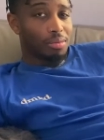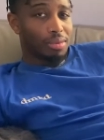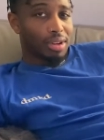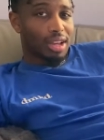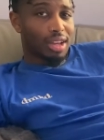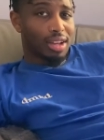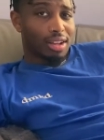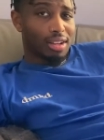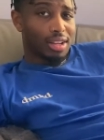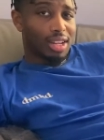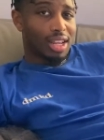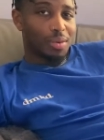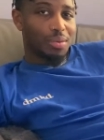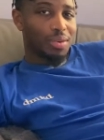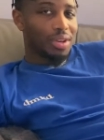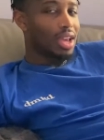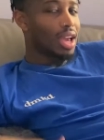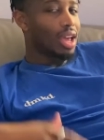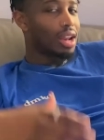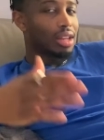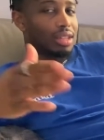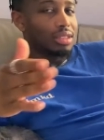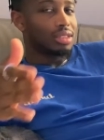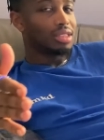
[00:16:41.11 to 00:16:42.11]
now. Like we
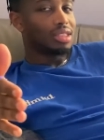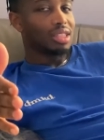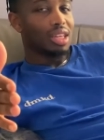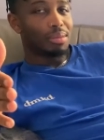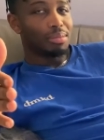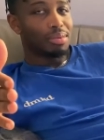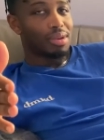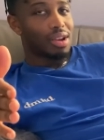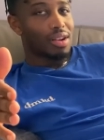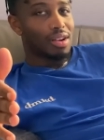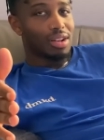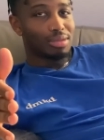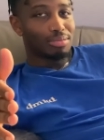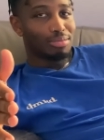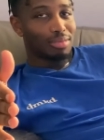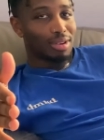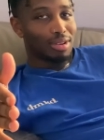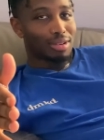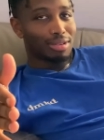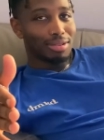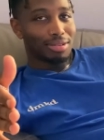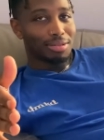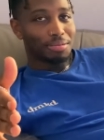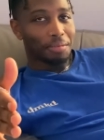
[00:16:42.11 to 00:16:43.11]
gotta listen to your parents, bro.